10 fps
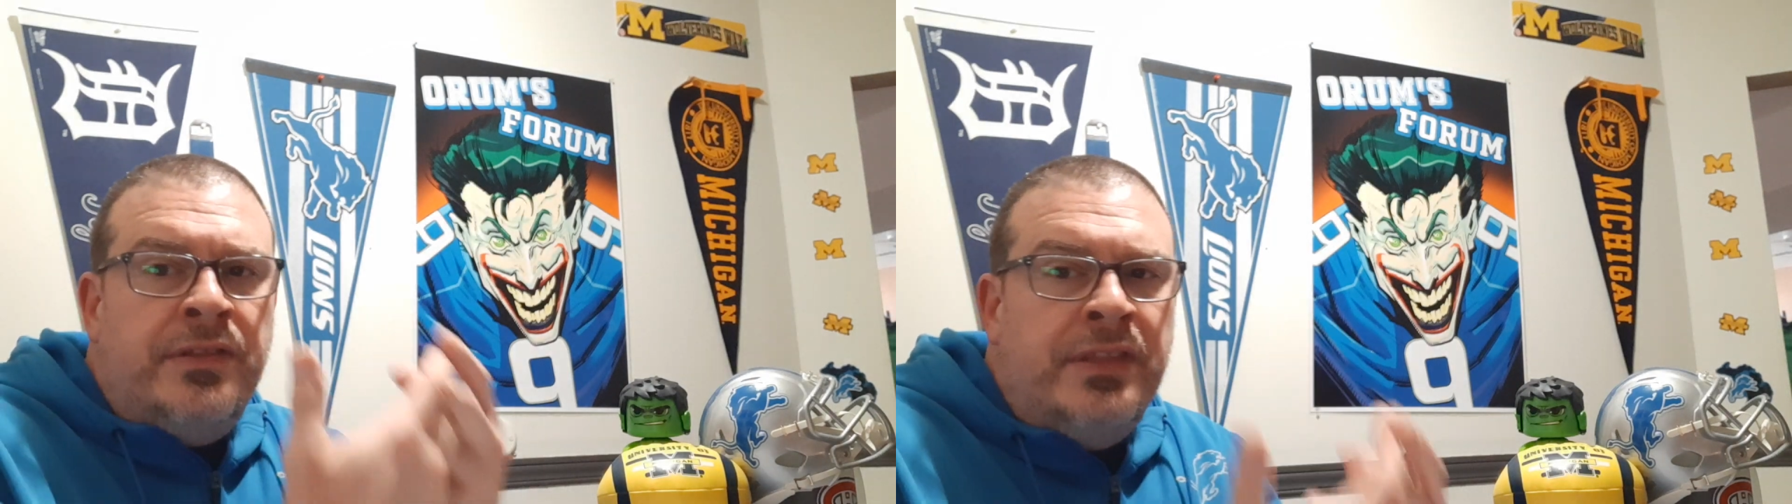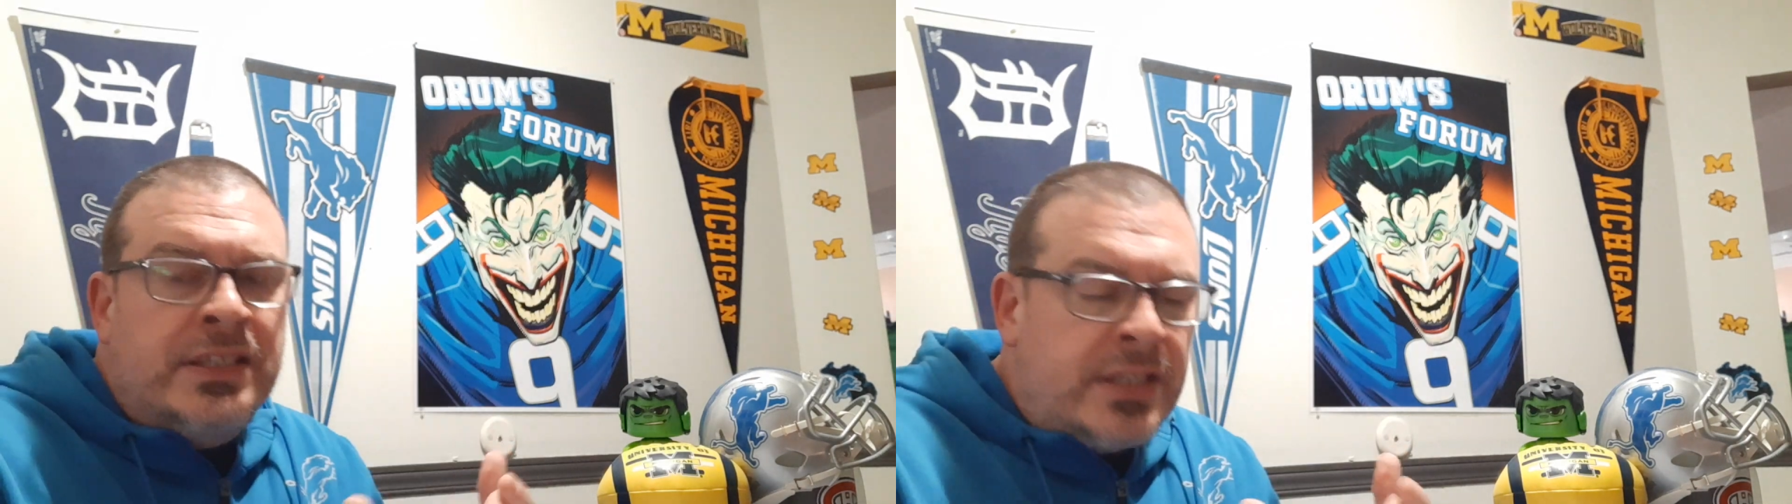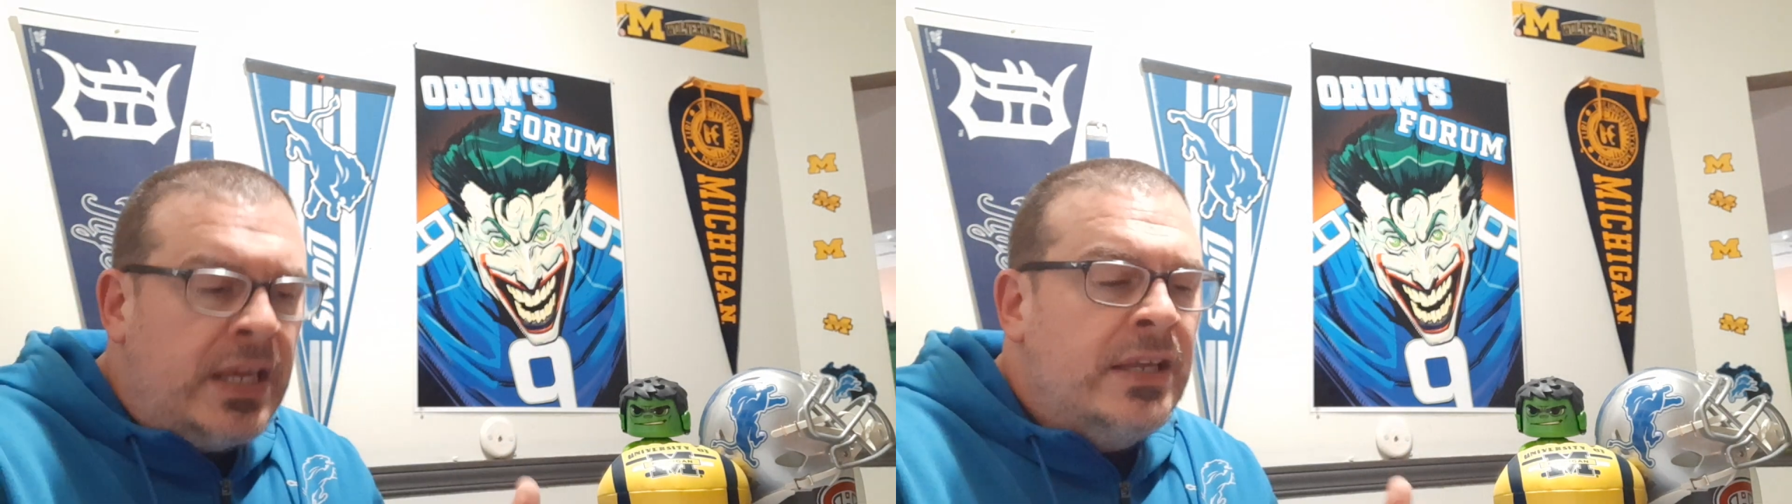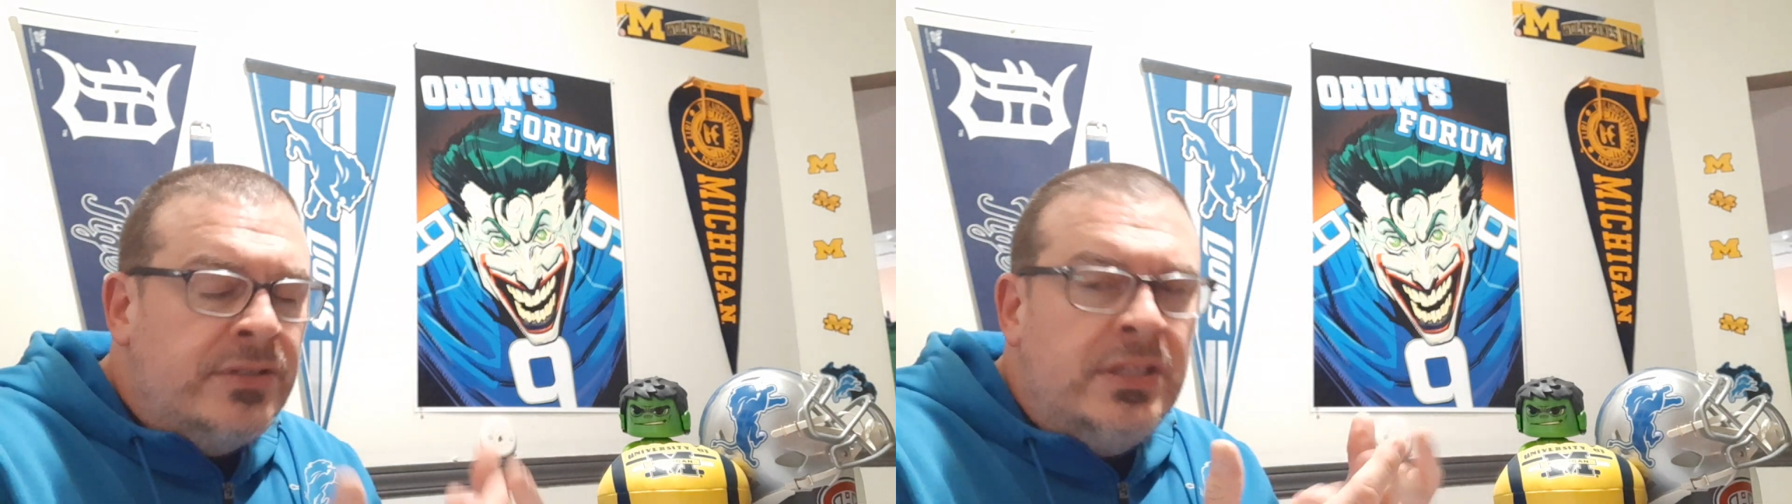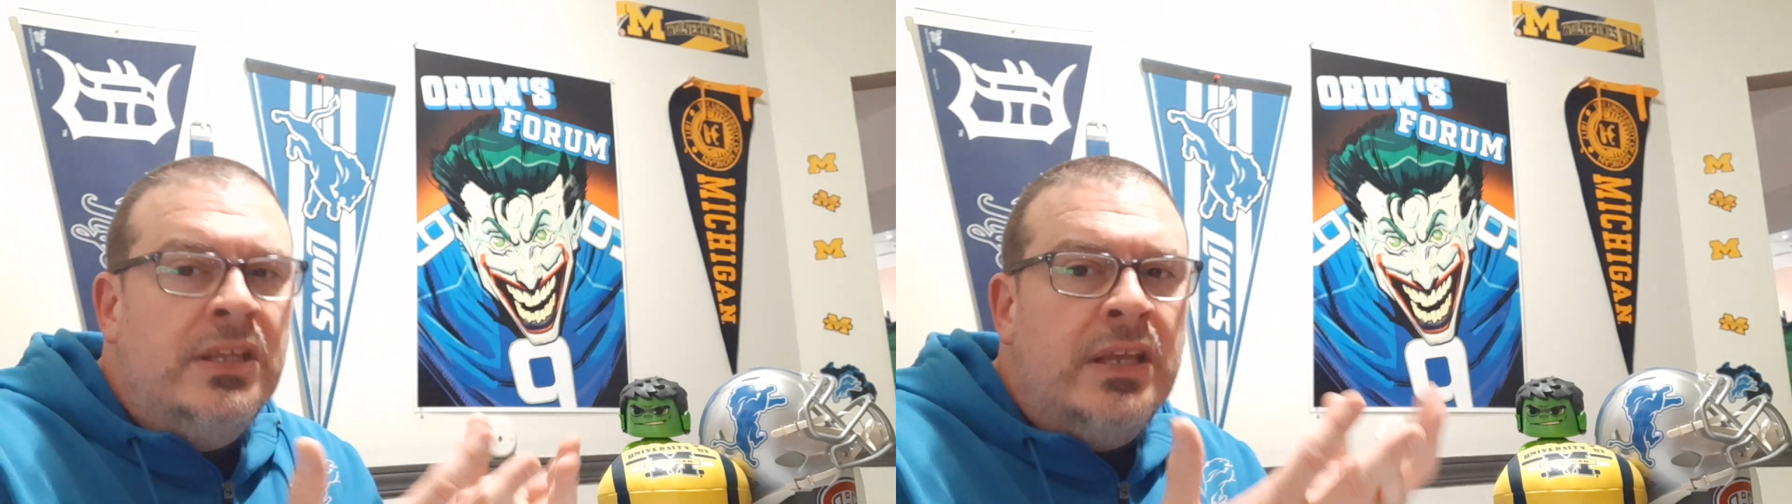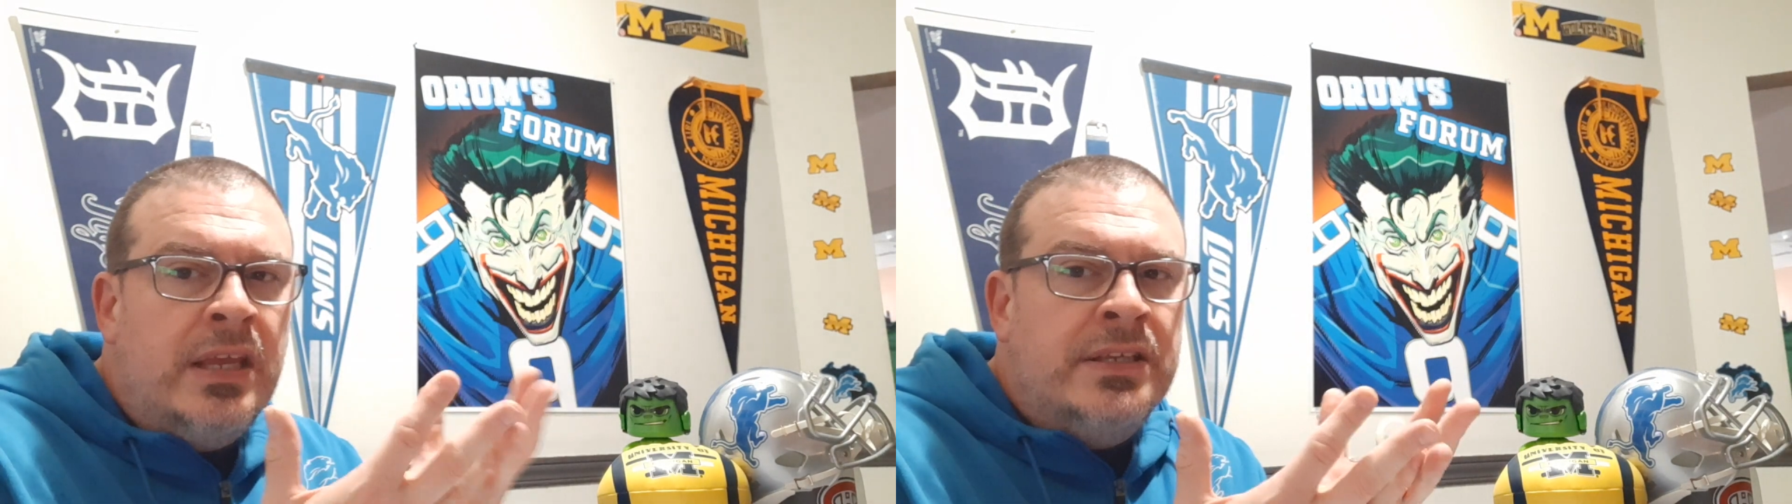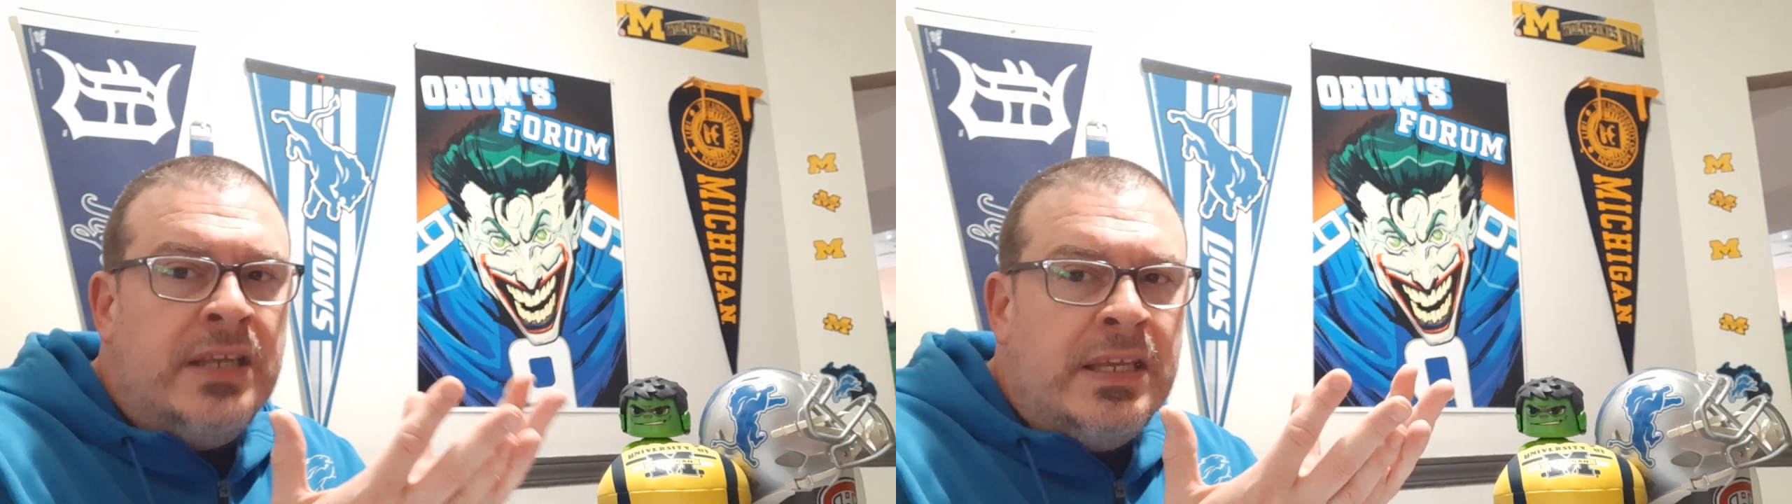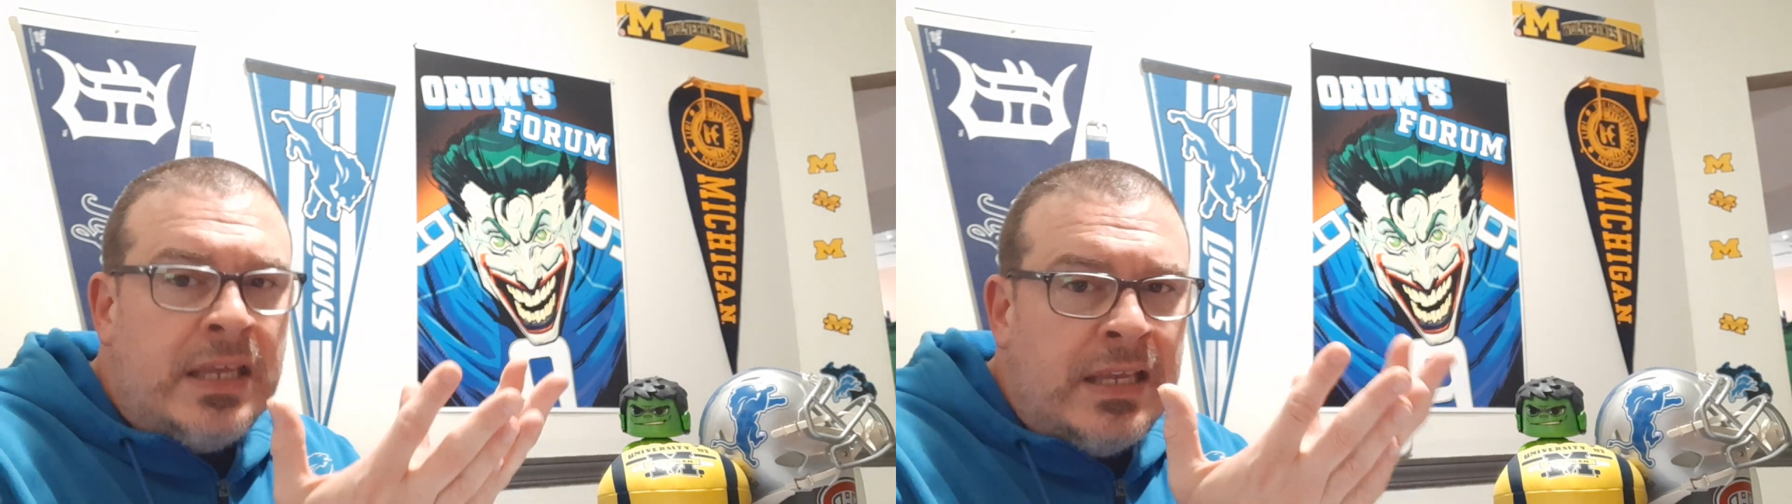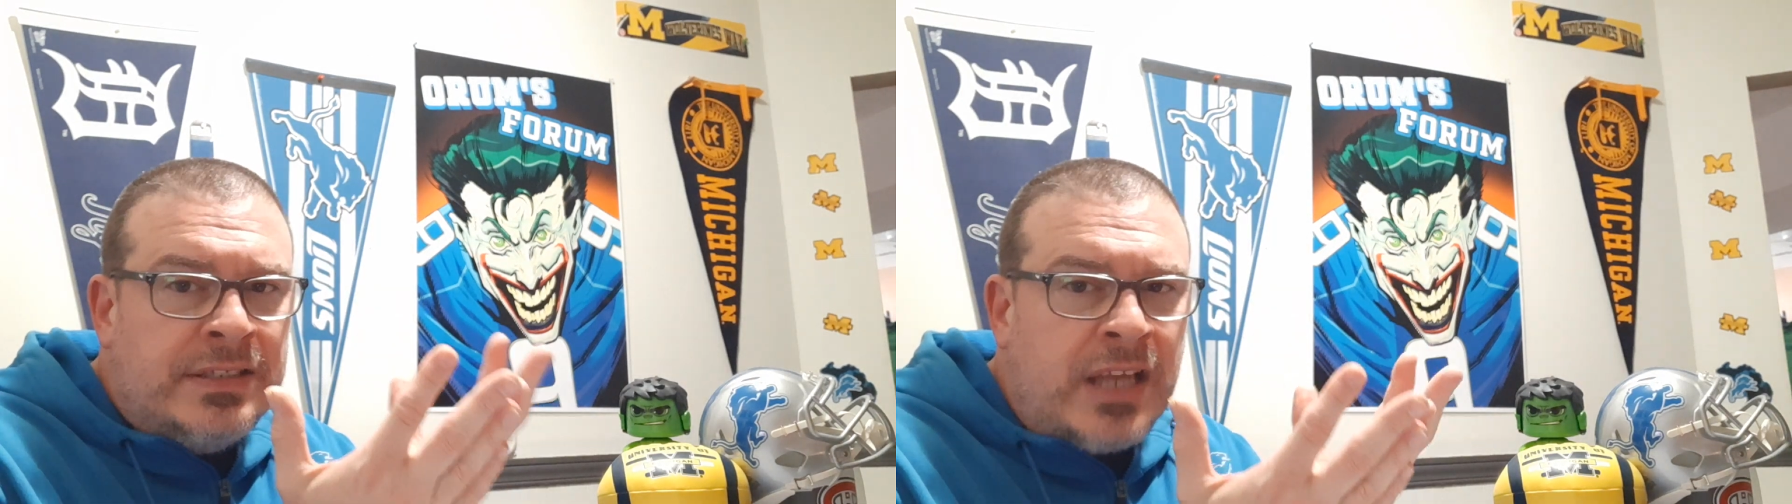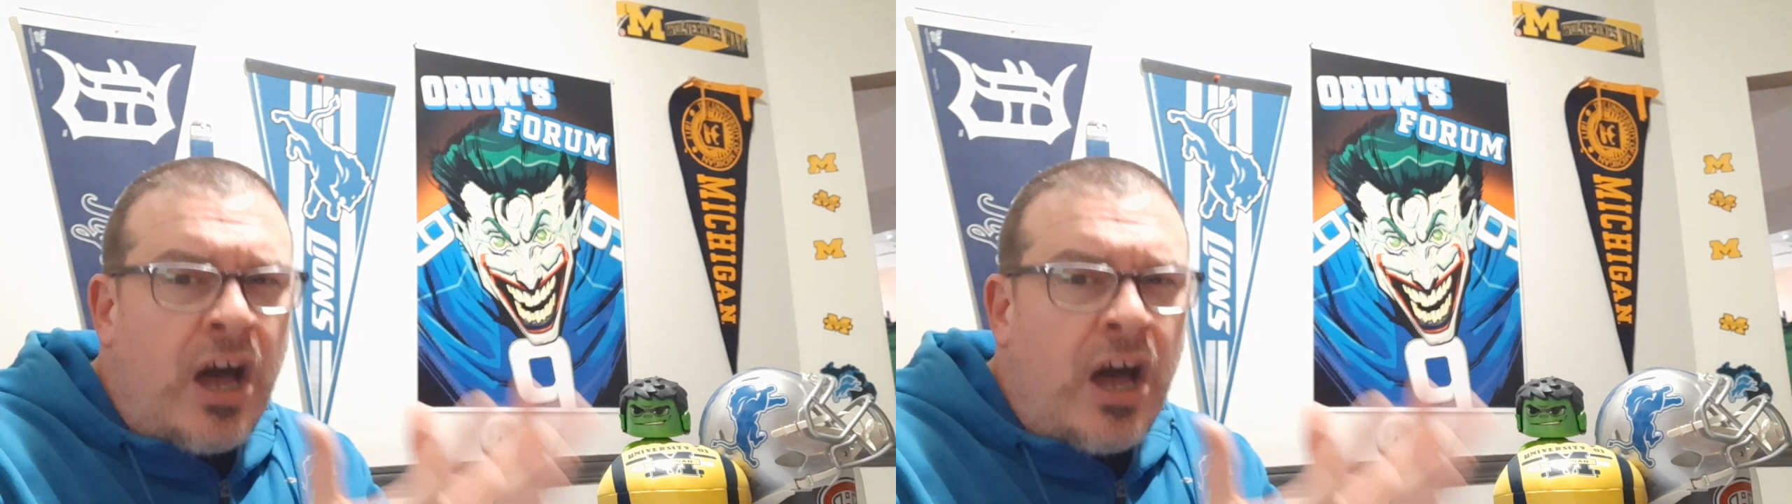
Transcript: this kid is